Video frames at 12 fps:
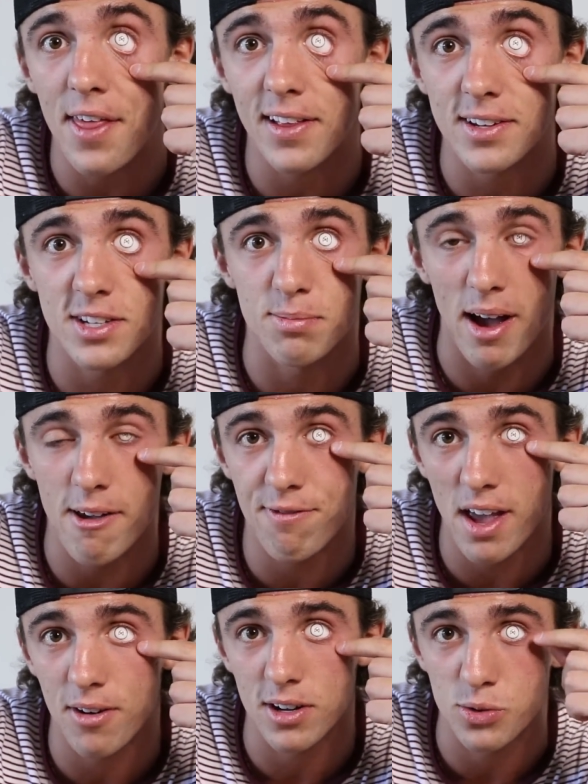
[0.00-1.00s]
I think this is my
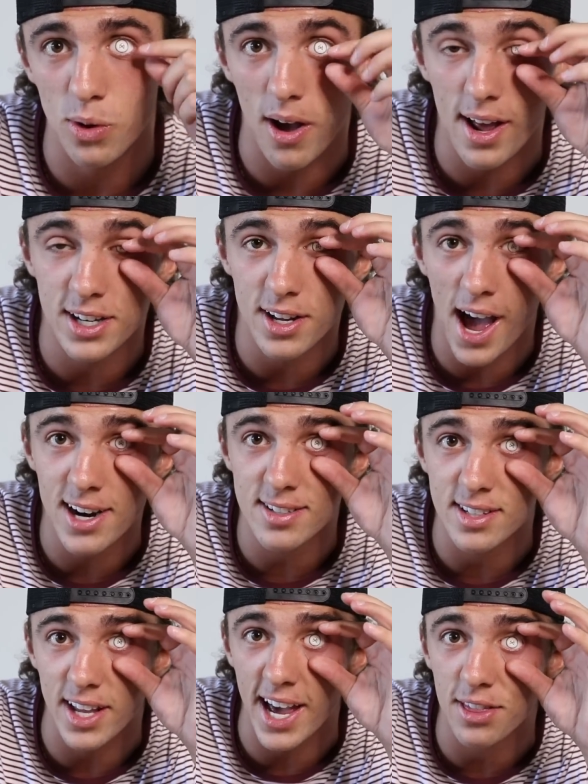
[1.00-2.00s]
favorite as well. I
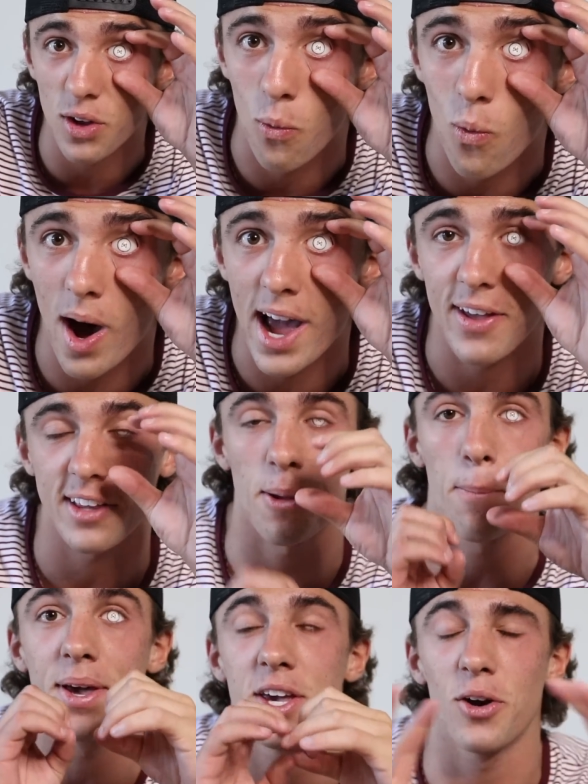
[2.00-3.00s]
just like the white, like
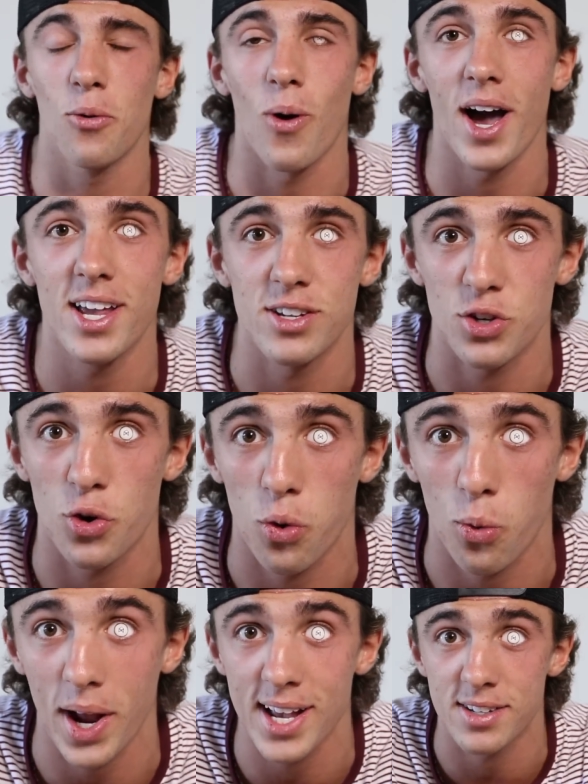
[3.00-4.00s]
the pure white is
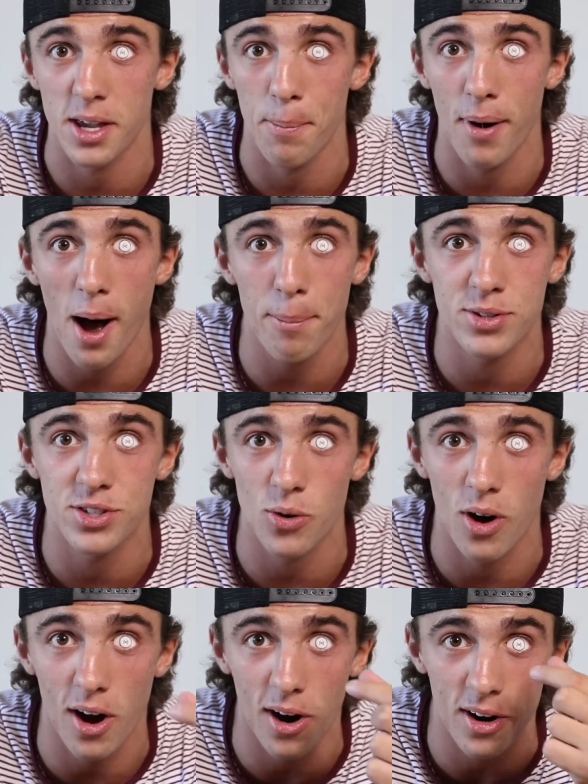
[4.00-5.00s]
crazy. It pops
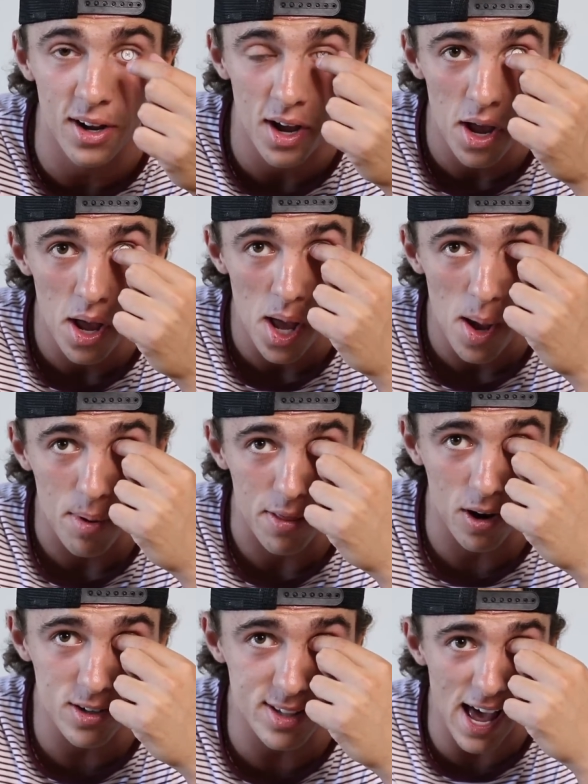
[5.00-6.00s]
so hard. But
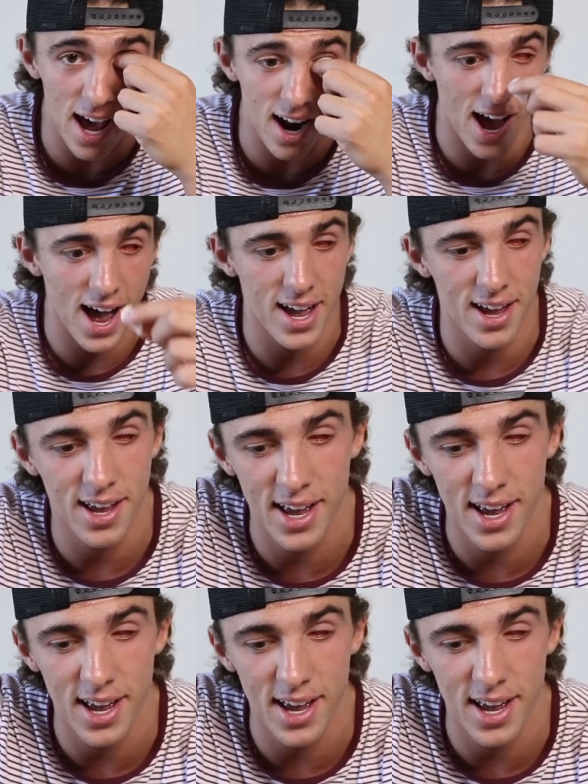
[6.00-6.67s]
there's that eye.